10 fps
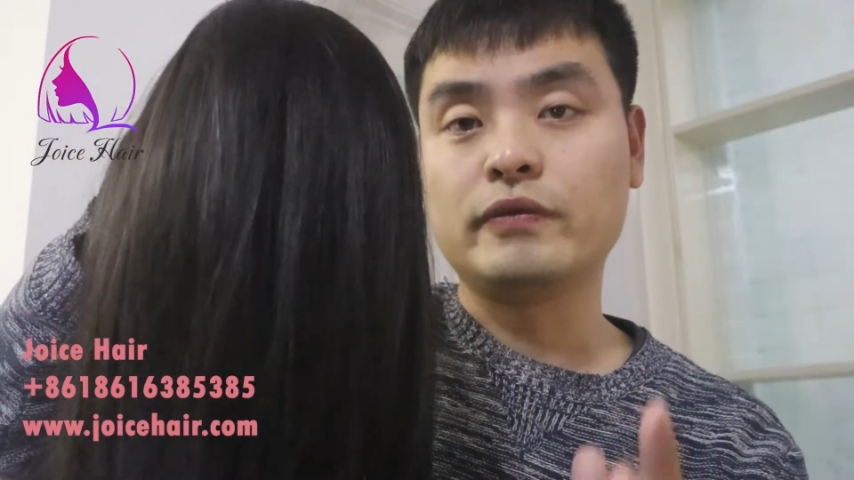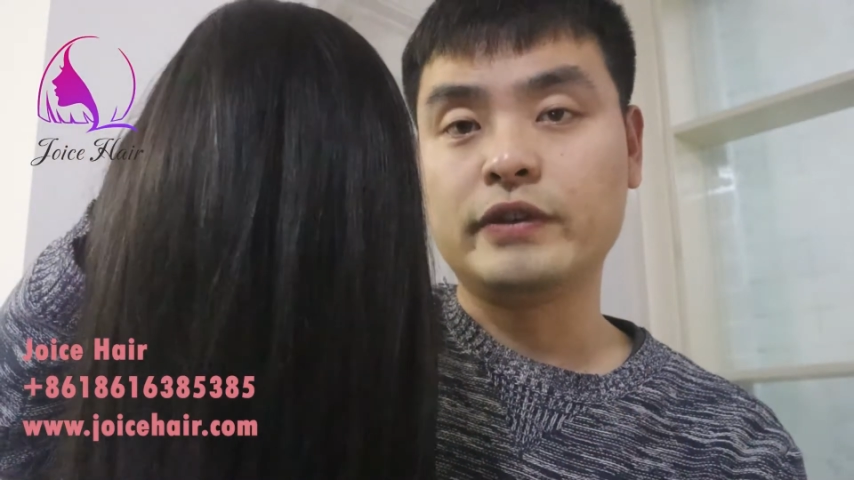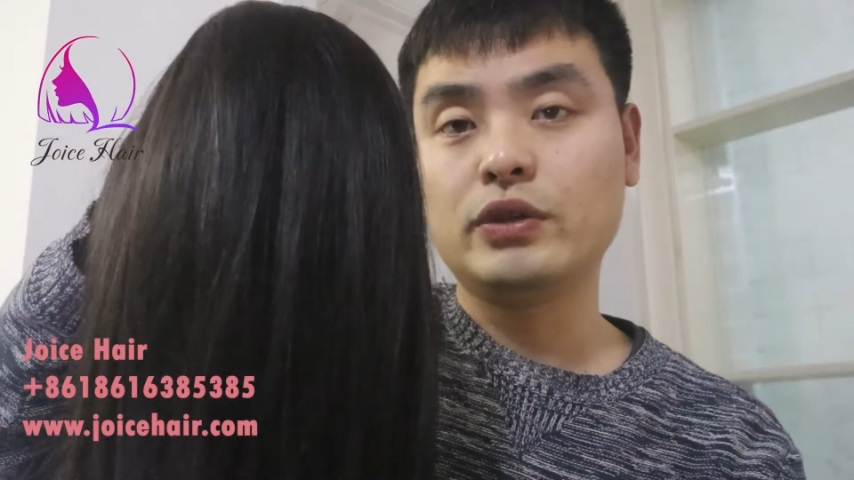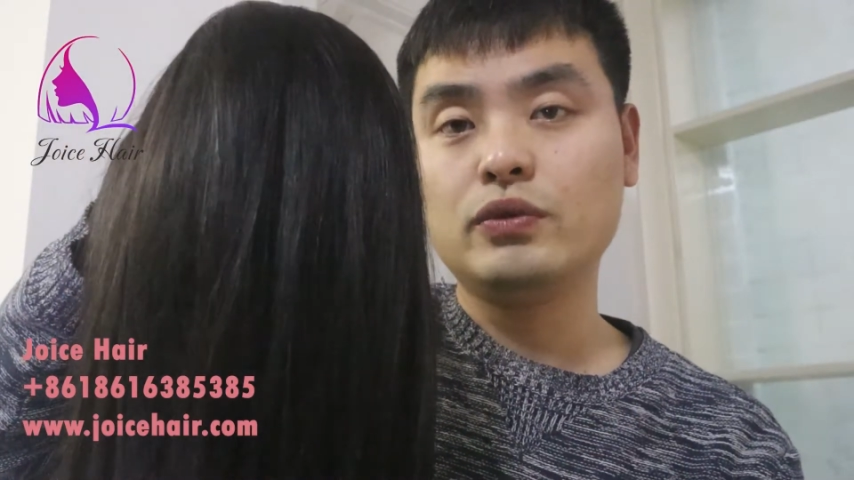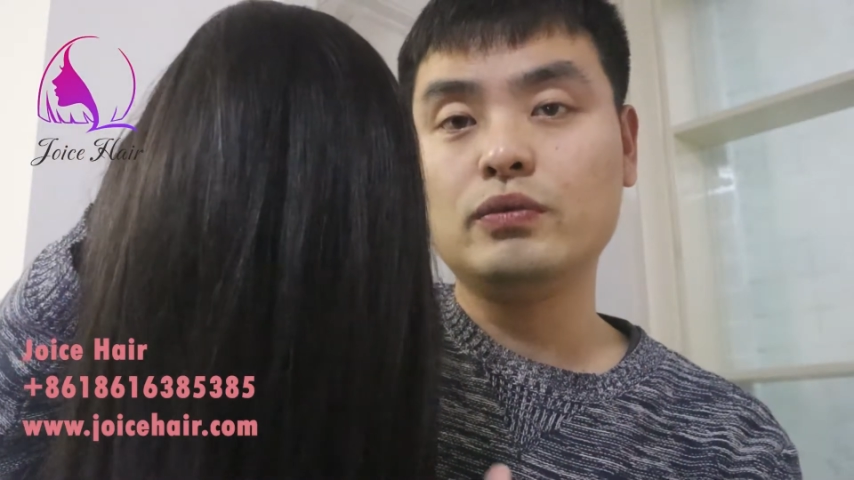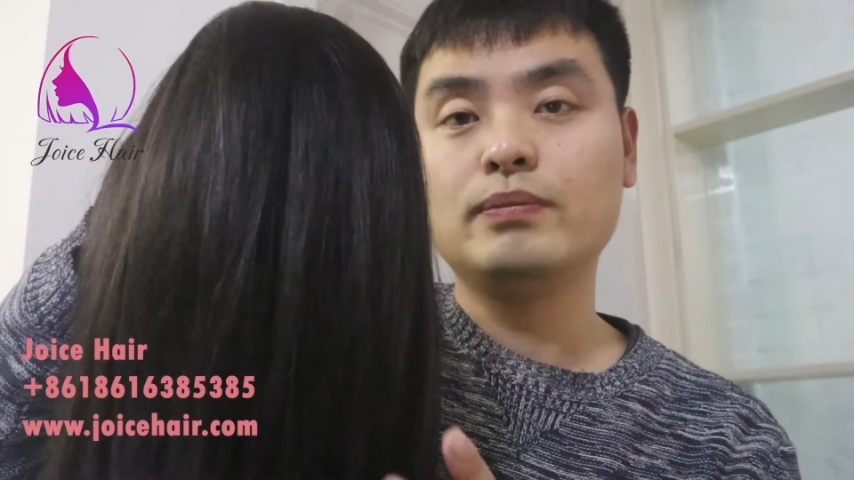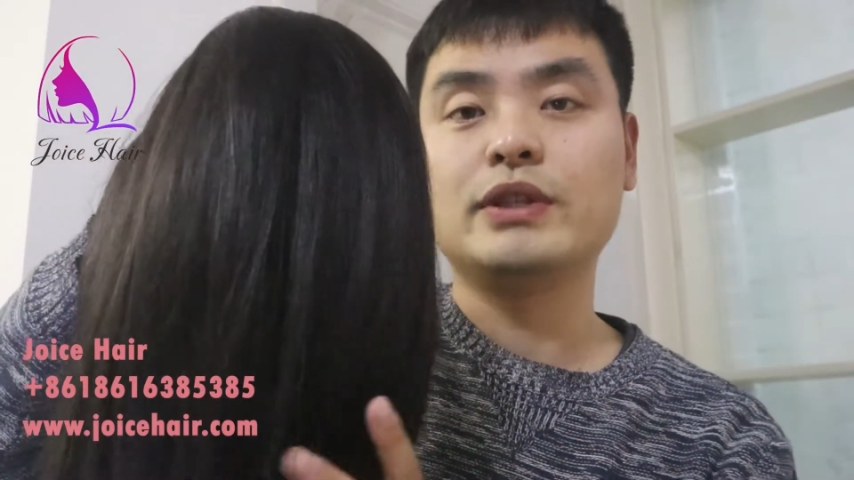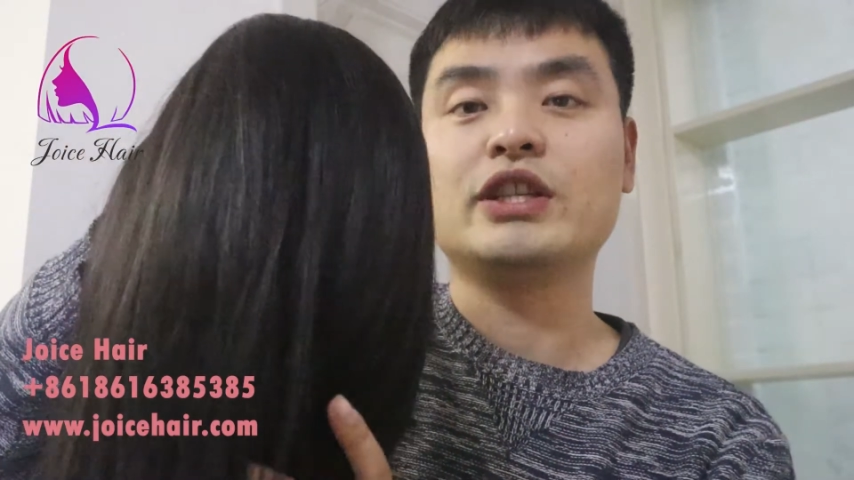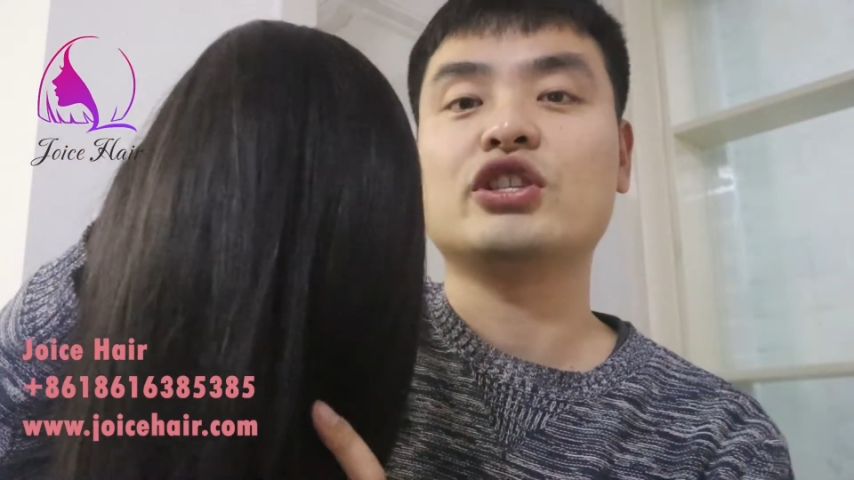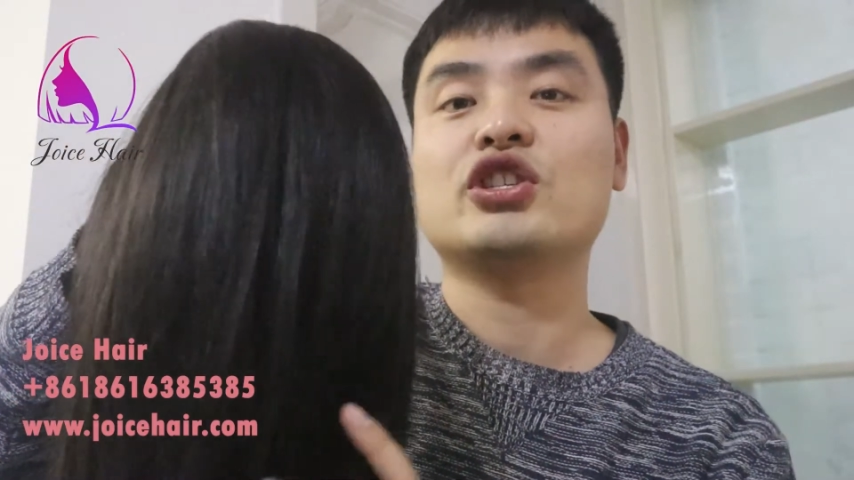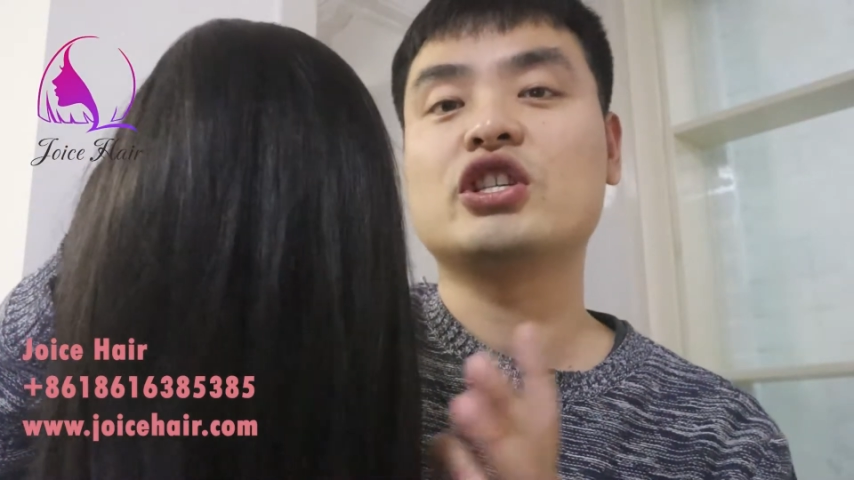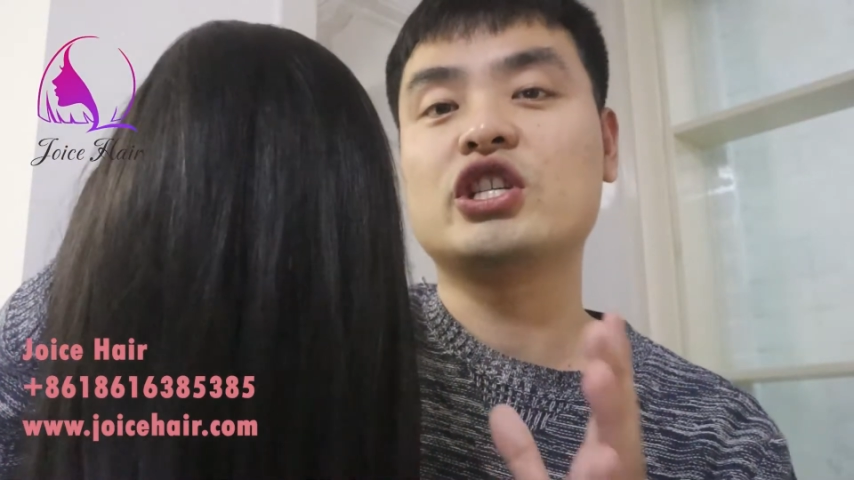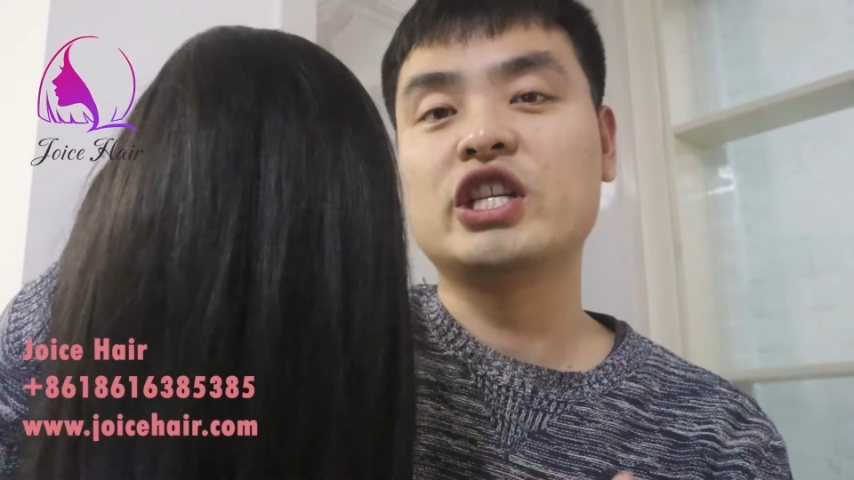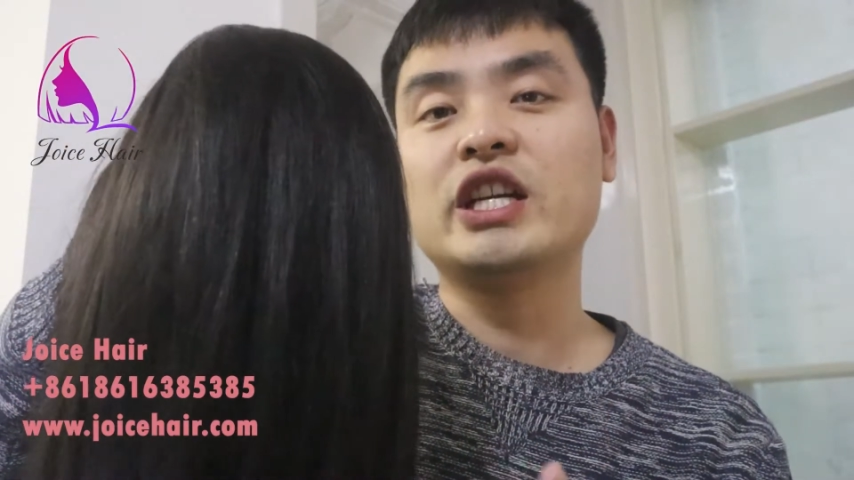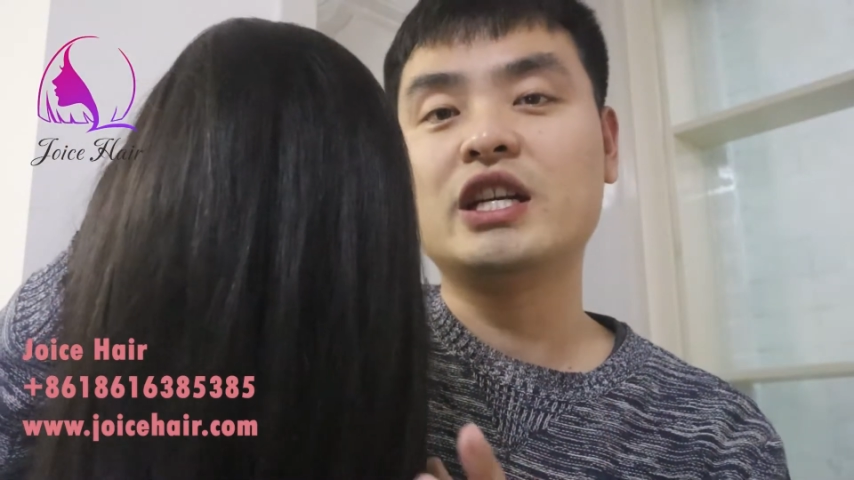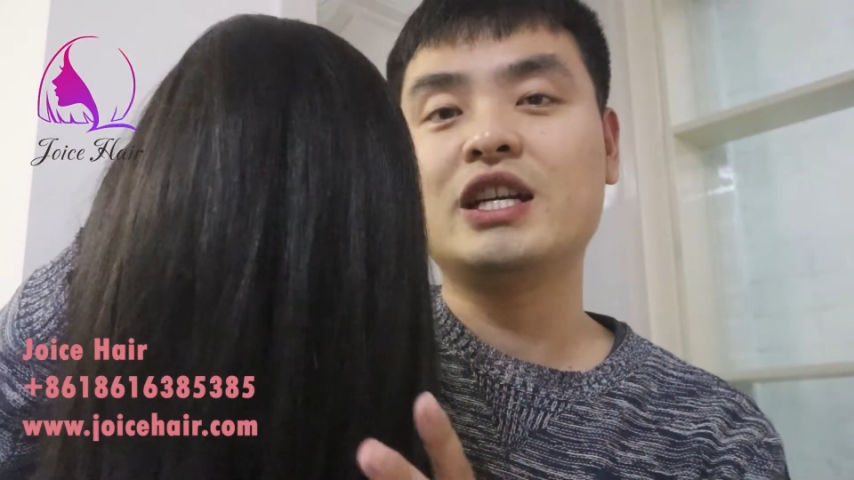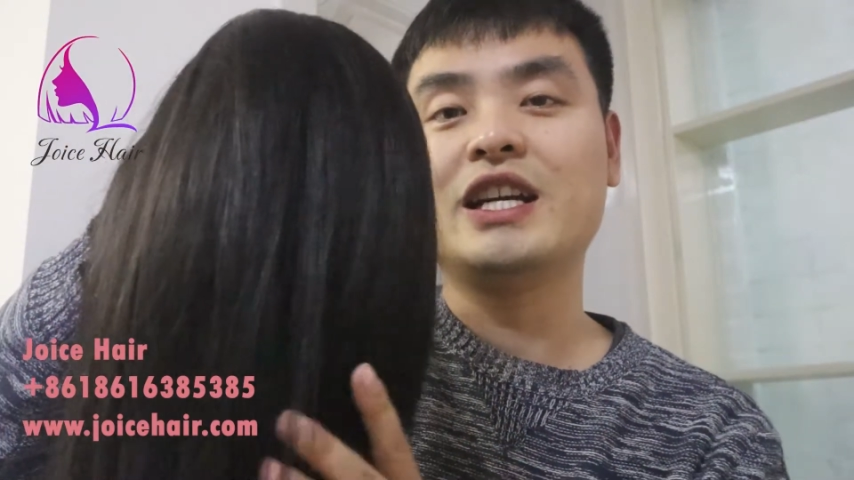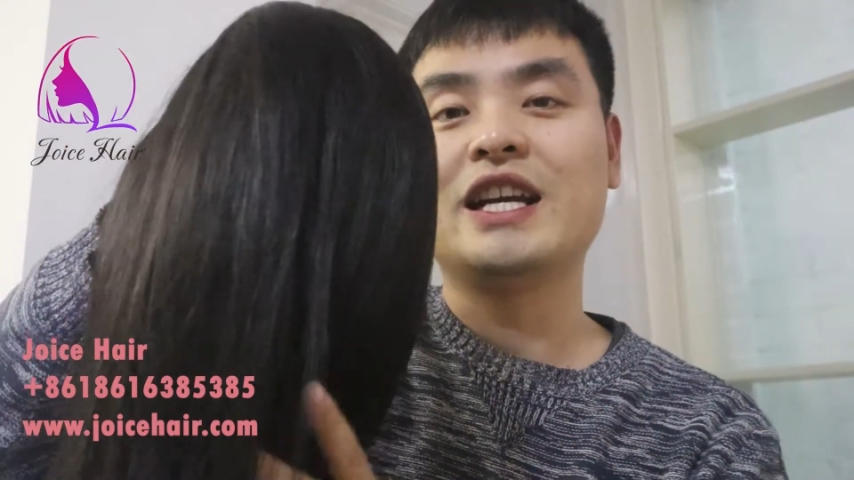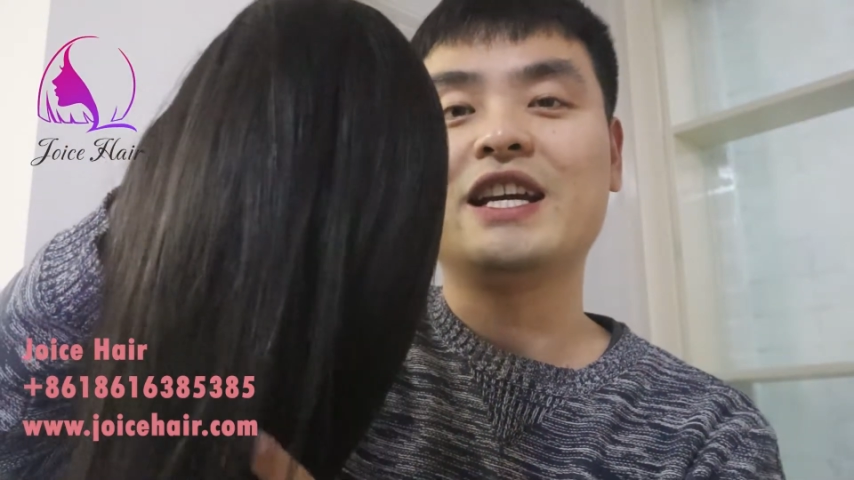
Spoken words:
video, please share